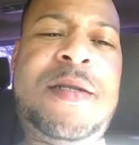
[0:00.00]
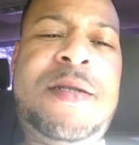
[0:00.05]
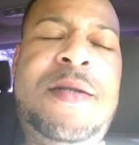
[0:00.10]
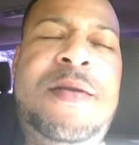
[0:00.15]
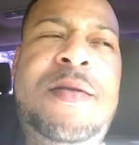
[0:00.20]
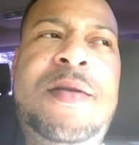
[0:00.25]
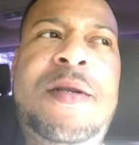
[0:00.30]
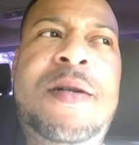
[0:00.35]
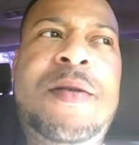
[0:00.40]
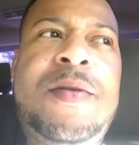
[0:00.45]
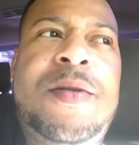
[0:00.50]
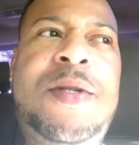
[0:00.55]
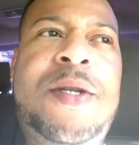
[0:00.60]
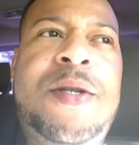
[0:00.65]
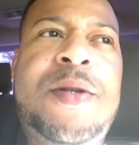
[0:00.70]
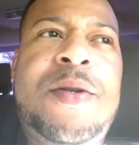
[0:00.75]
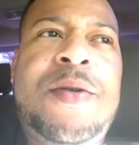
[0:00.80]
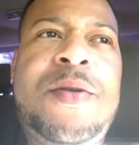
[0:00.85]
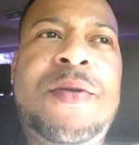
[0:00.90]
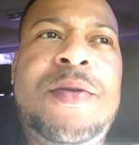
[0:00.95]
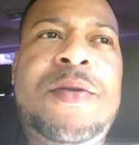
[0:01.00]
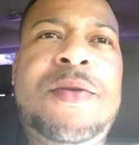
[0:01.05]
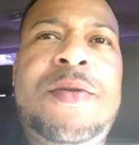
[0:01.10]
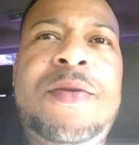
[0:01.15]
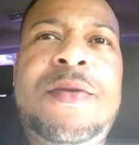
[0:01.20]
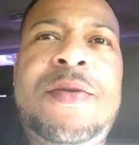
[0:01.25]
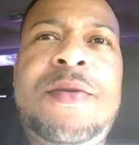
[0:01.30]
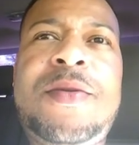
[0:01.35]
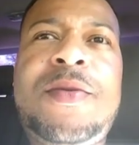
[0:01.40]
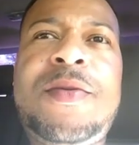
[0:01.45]
to
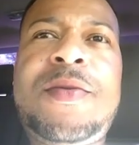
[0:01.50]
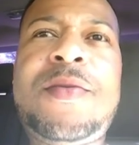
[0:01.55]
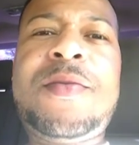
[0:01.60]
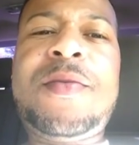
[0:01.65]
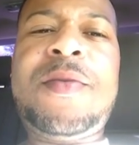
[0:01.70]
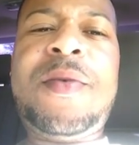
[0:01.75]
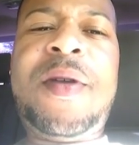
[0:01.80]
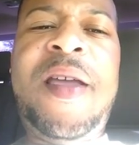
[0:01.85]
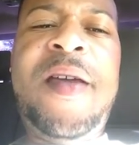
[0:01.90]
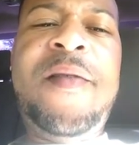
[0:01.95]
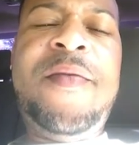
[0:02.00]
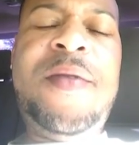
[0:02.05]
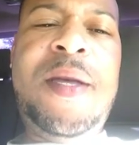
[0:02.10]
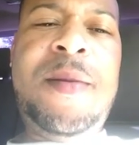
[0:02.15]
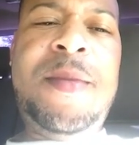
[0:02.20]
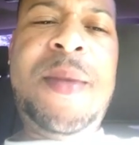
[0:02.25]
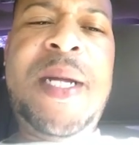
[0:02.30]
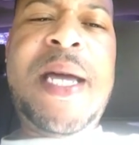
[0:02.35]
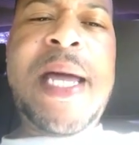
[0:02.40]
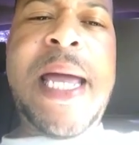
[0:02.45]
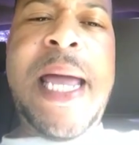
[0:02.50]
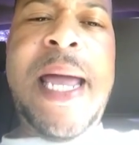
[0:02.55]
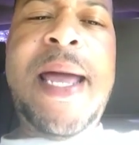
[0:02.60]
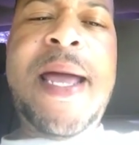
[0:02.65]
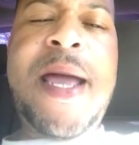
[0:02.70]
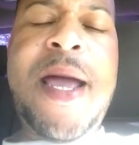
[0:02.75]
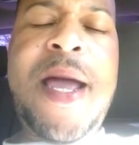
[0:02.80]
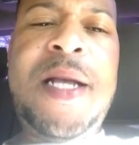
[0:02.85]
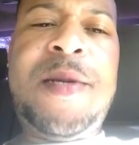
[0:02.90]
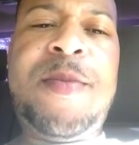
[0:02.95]
give them the
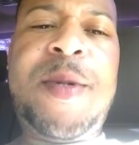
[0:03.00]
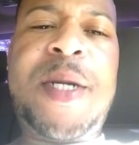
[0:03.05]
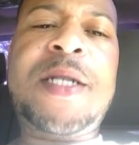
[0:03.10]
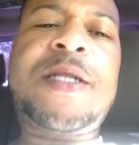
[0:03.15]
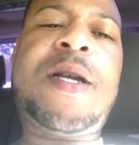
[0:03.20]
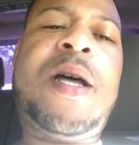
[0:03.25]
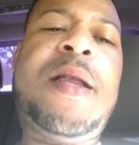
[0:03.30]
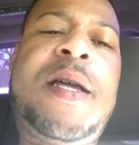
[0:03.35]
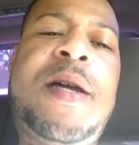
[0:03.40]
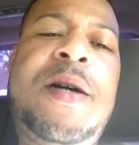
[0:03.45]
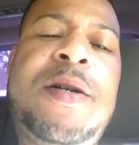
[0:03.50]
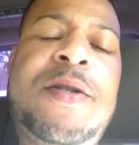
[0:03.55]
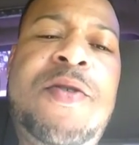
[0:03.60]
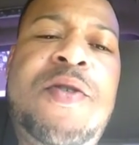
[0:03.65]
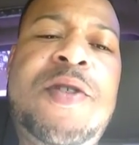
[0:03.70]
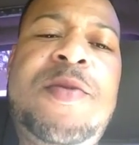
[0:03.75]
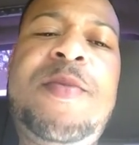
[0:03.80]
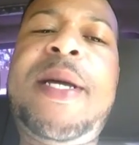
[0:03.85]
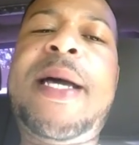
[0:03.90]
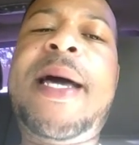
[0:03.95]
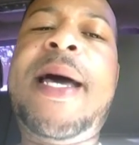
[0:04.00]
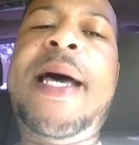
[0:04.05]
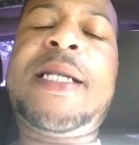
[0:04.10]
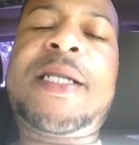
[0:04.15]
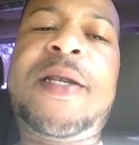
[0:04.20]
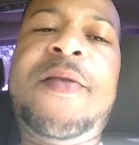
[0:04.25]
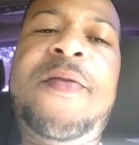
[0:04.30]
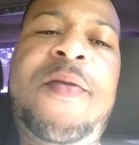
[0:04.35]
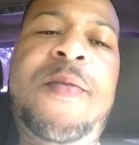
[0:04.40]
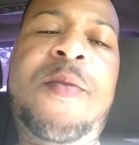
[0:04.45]
edge, because all they're going to do is be
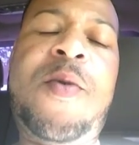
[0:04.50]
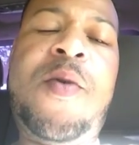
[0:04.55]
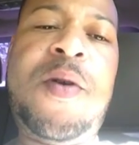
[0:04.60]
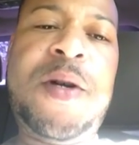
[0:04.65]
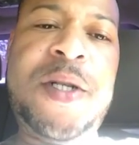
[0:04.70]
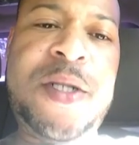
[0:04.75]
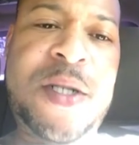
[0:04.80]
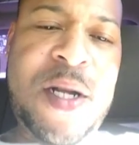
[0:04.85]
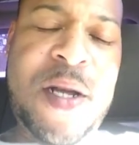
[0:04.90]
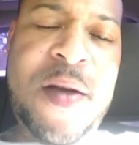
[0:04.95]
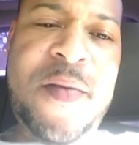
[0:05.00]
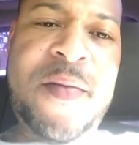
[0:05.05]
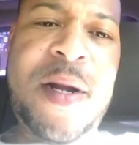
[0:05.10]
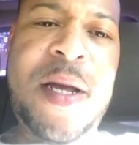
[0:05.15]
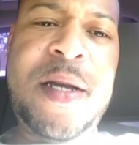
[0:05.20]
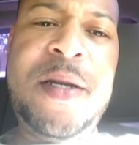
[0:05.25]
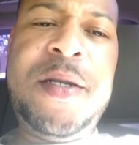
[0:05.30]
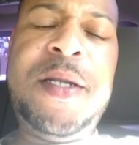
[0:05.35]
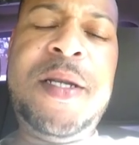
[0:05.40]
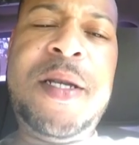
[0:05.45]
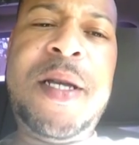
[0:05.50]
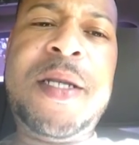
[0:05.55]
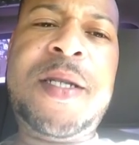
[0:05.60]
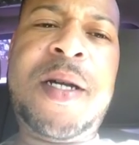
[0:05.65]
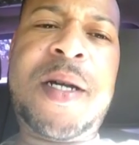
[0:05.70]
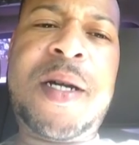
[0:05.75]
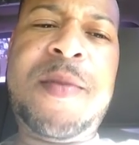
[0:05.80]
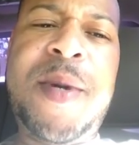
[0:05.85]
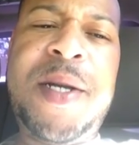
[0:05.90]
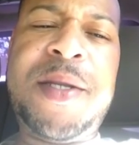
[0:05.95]
asking for more stuff. Now, you see they
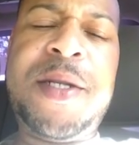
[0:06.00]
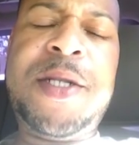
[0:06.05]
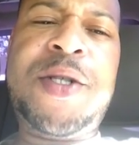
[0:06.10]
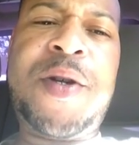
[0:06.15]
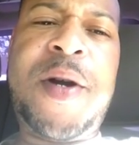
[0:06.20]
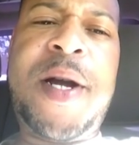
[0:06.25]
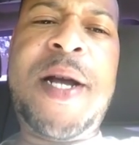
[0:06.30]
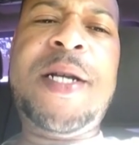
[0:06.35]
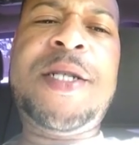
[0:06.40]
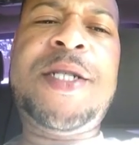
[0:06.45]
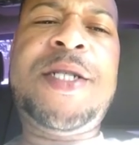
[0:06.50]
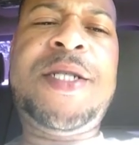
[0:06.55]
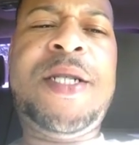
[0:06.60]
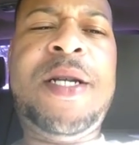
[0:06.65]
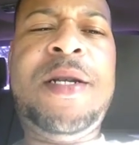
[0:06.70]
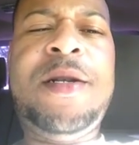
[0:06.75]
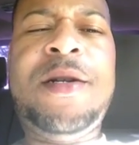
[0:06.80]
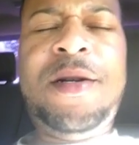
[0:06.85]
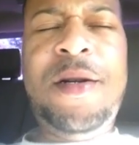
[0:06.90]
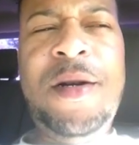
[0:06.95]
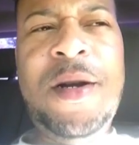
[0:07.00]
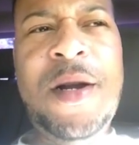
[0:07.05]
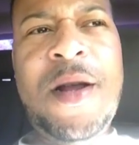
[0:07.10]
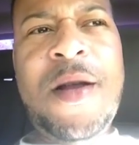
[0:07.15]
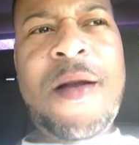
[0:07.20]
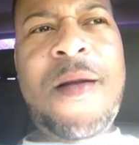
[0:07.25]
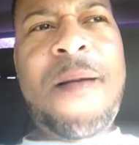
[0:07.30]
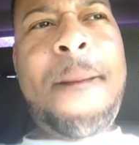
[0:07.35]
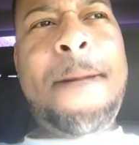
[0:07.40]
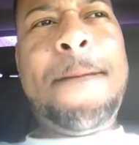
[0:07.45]
talking about the transgender
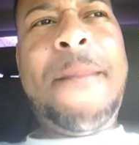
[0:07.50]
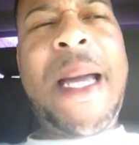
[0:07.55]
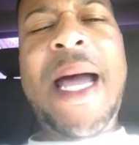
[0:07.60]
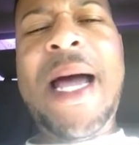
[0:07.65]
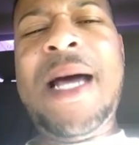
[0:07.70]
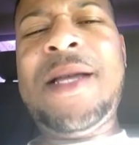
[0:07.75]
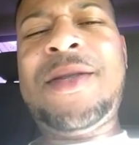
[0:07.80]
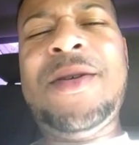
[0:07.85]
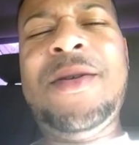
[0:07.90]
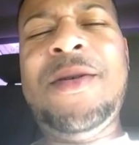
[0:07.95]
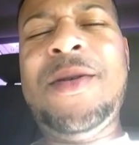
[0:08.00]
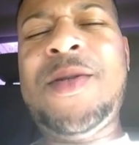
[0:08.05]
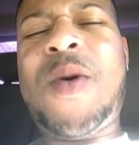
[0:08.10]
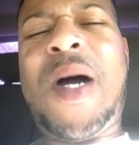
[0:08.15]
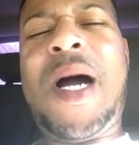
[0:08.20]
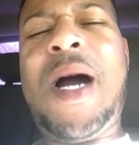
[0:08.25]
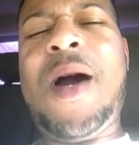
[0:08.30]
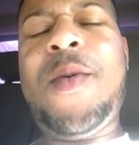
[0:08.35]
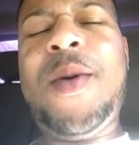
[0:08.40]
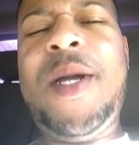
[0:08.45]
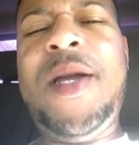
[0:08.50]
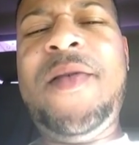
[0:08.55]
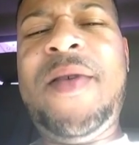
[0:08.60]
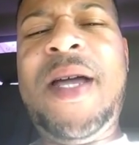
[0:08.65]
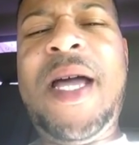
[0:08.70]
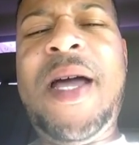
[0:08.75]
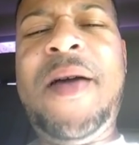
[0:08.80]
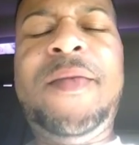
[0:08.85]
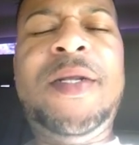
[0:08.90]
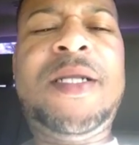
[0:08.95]
bathrooms. Why are we even
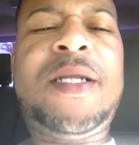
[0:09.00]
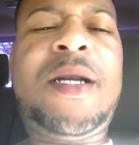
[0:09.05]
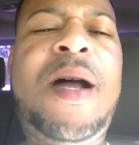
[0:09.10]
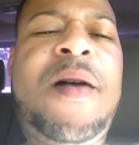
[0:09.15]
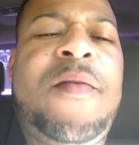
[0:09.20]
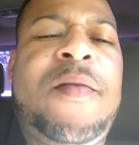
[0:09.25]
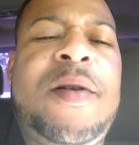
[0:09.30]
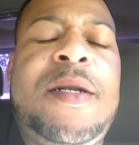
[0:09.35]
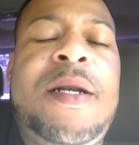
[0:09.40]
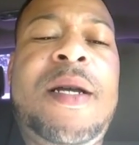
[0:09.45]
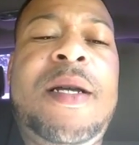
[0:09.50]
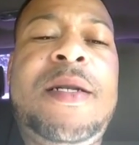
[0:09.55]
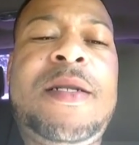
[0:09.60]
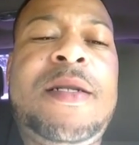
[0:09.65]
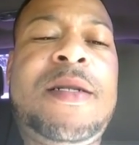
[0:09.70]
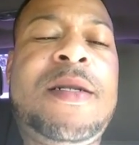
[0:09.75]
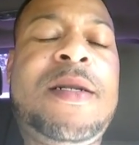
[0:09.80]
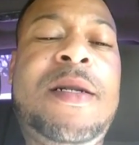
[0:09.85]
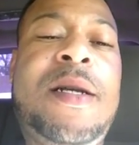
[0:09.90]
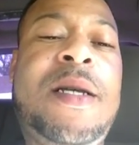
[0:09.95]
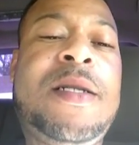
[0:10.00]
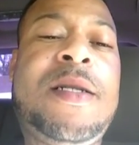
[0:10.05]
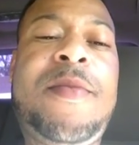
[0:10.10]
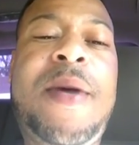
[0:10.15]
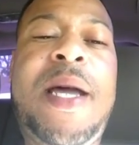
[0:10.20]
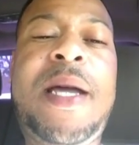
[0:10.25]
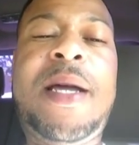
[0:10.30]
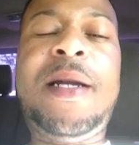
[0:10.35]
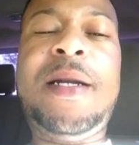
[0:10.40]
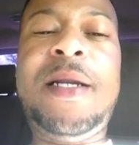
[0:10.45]
having this conversation? It doesn't
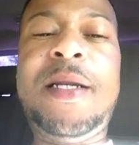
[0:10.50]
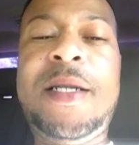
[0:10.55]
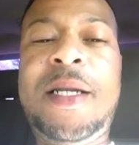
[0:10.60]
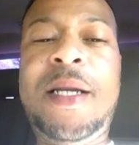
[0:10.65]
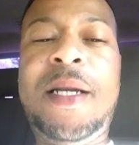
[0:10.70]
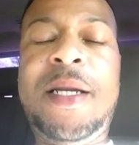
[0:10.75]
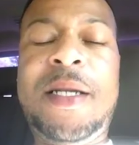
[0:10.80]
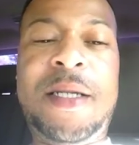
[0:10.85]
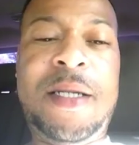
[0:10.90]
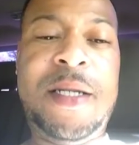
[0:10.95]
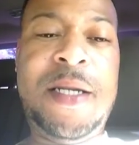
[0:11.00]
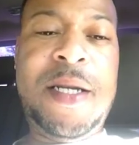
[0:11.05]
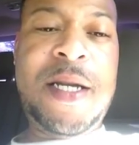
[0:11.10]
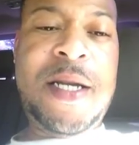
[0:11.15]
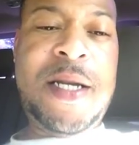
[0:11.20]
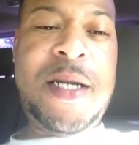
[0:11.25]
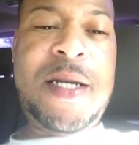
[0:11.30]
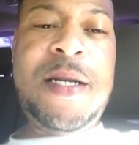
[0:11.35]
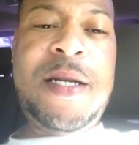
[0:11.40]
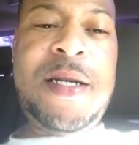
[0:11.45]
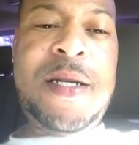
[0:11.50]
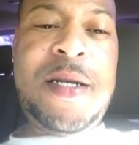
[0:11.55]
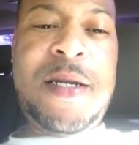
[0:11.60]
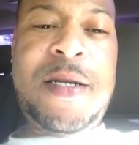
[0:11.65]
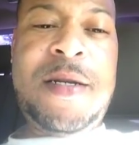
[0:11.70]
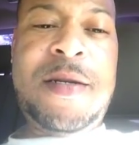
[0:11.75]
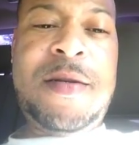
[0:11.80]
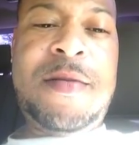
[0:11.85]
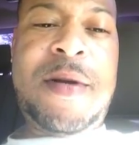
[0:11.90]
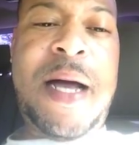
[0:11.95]
make any sense.
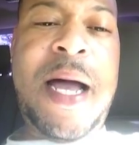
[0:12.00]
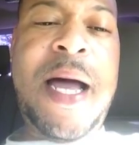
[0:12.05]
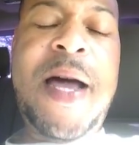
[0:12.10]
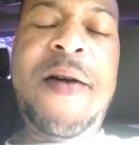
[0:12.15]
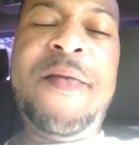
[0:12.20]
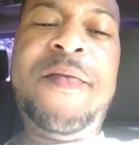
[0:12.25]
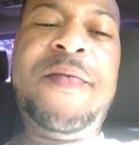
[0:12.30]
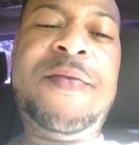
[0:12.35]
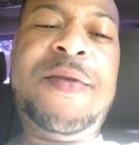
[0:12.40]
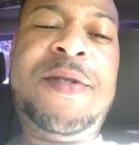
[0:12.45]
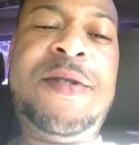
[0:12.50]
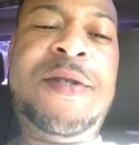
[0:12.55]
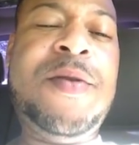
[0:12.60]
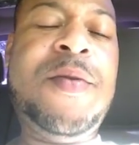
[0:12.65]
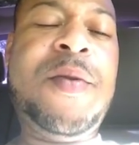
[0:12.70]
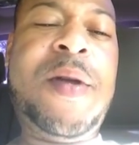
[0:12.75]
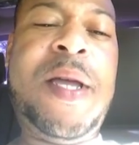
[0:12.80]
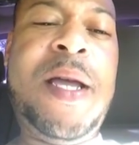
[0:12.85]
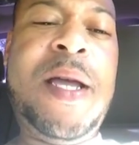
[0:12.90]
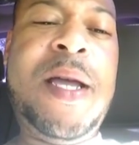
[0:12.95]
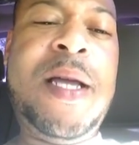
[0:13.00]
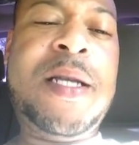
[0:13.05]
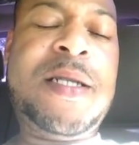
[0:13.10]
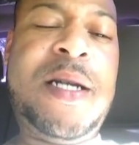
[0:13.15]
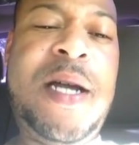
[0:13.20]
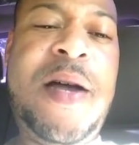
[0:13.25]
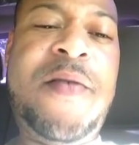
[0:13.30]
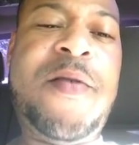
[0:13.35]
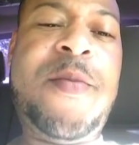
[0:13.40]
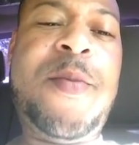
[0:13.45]
I have 2 kids.
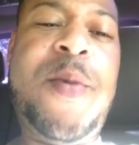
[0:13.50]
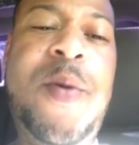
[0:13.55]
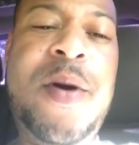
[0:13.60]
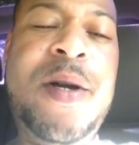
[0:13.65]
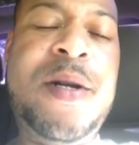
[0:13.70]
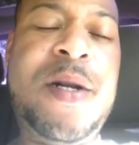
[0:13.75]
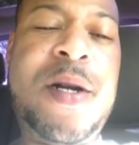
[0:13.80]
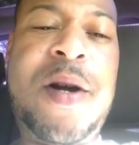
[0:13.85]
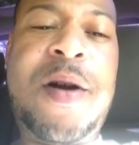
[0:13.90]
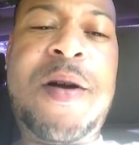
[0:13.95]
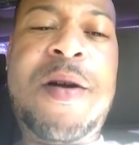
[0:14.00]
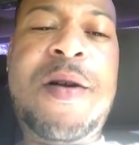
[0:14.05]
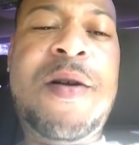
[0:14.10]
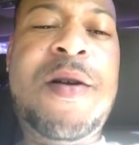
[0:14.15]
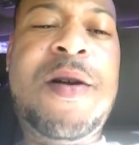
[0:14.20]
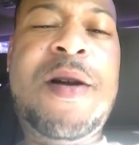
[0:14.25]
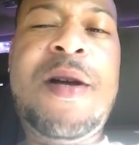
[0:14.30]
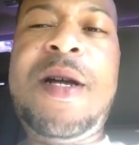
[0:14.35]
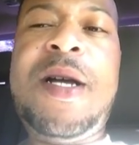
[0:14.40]
I have a boy and a girl.